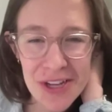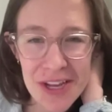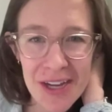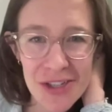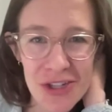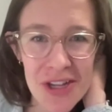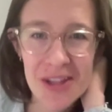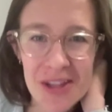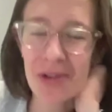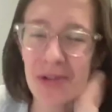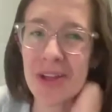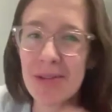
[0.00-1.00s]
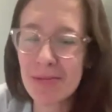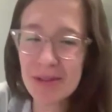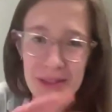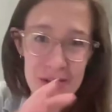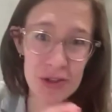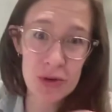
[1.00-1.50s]
Keyashian. The only
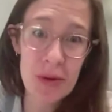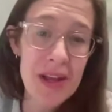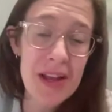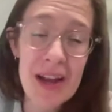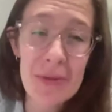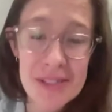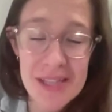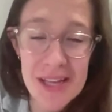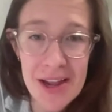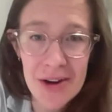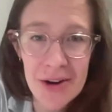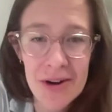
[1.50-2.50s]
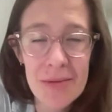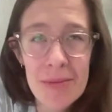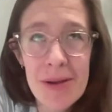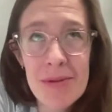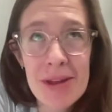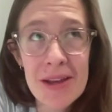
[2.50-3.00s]
tweak I would say, or, or
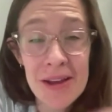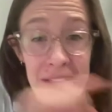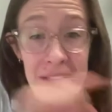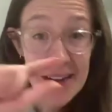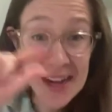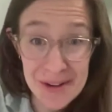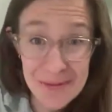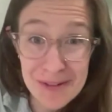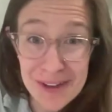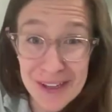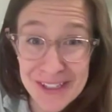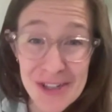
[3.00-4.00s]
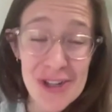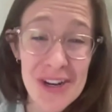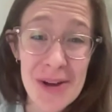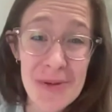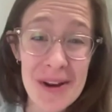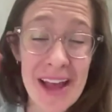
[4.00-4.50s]
maybe kind of addition
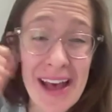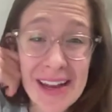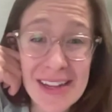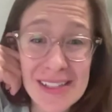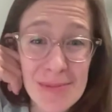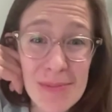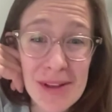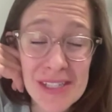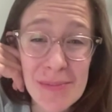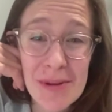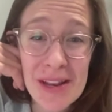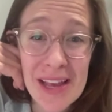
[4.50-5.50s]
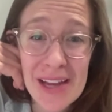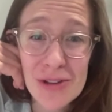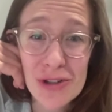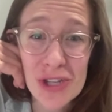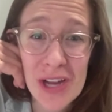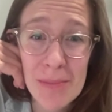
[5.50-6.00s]
I would add as a as a
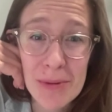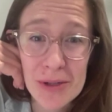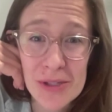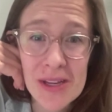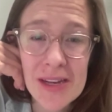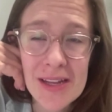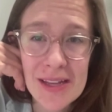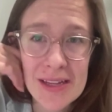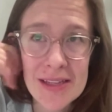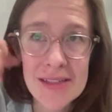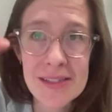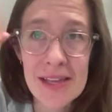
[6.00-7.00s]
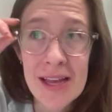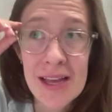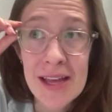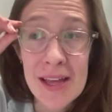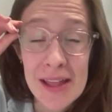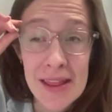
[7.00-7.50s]
pediatric GI person is
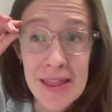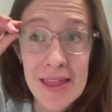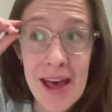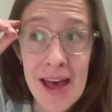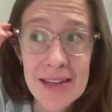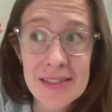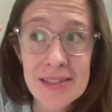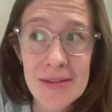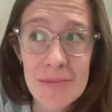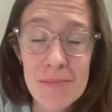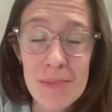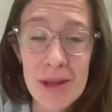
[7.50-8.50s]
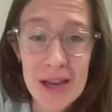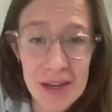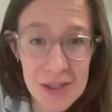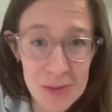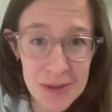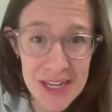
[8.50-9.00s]
that
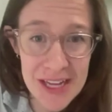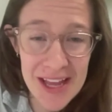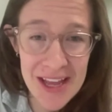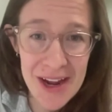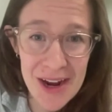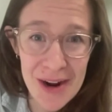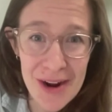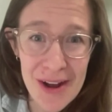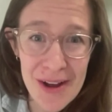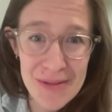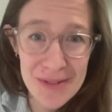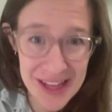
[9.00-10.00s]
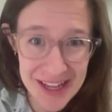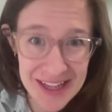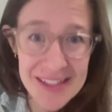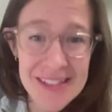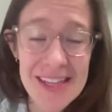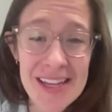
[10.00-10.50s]
because we're taking care of
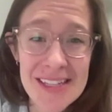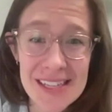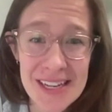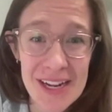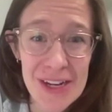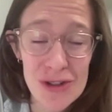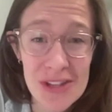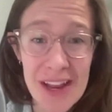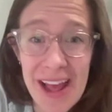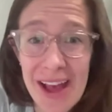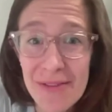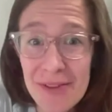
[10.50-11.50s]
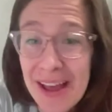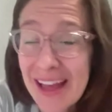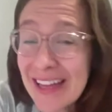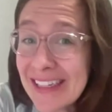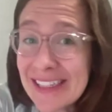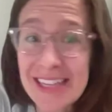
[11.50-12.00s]
kids and teenagers that have
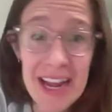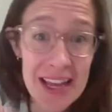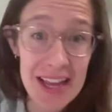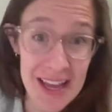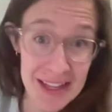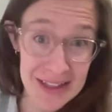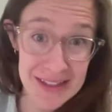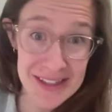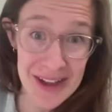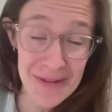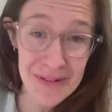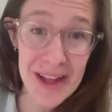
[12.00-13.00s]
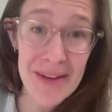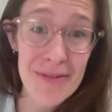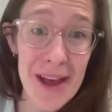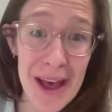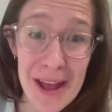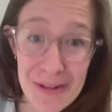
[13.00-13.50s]
decades of life
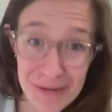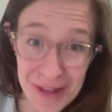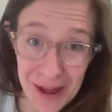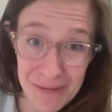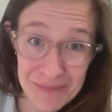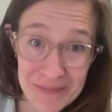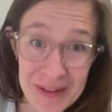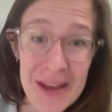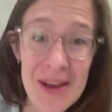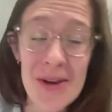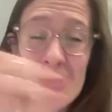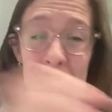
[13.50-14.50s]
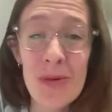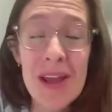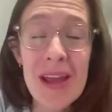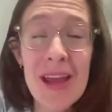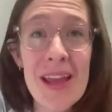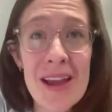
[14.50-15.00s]
ahead of them,
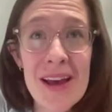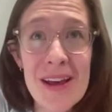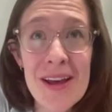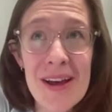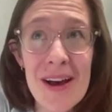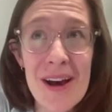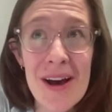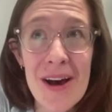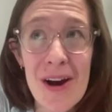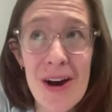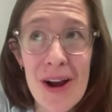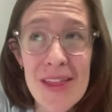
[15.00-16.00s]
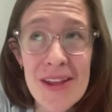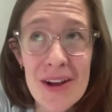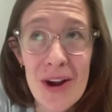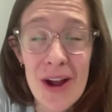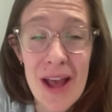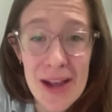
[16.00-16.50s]
we uh, are I think
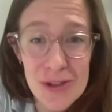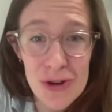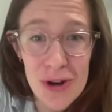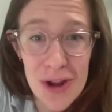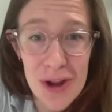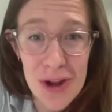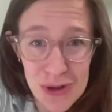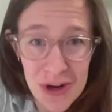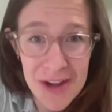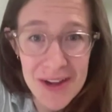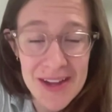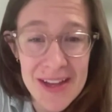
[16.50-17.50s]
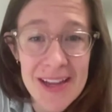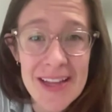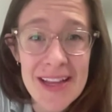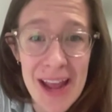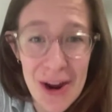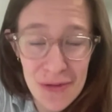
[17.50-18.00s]
are extra extra
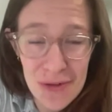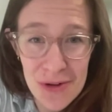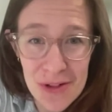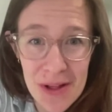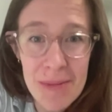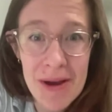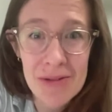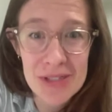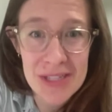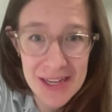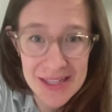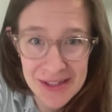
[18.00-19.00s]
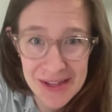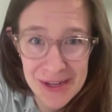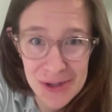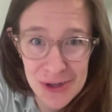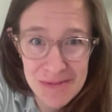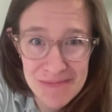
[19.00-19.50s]
careful about
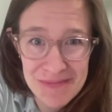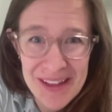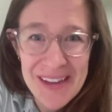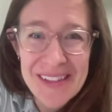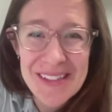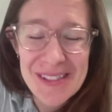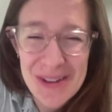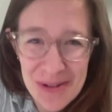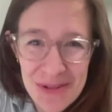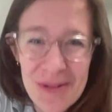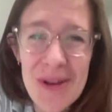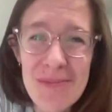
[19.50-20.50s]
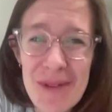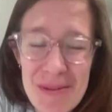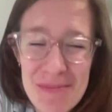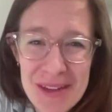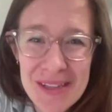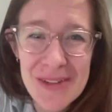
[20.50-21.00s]
de-escalation. So it
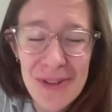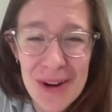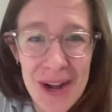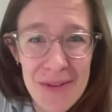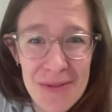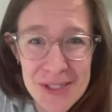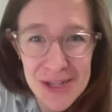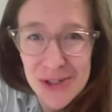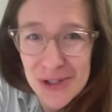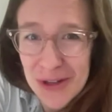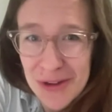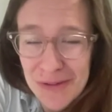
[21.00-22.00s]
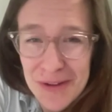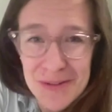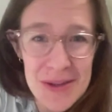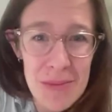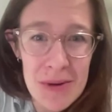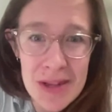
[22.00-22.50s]
might be a different conversation if if
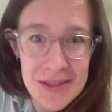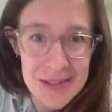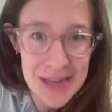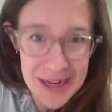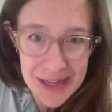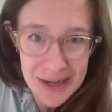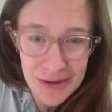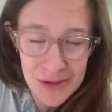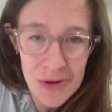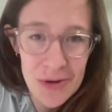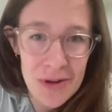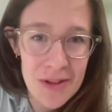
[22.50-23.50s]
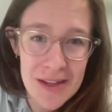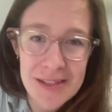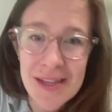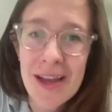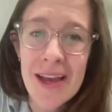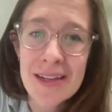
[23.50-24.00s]
somebody is 90 years old and they
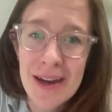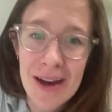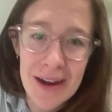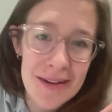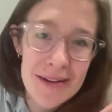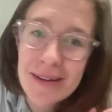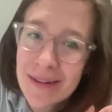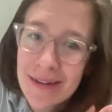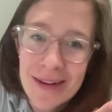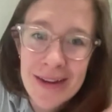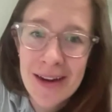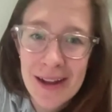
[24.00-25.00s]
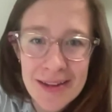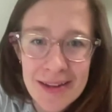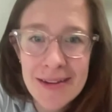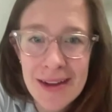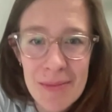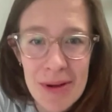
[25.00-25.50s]
say, "Hey doc, can I
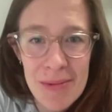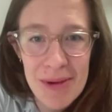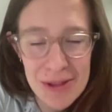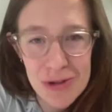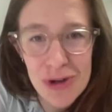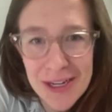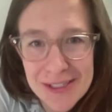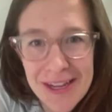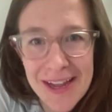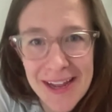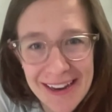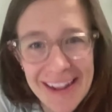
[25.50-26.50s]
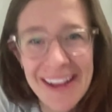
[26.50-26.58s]
cut my methotrexate?"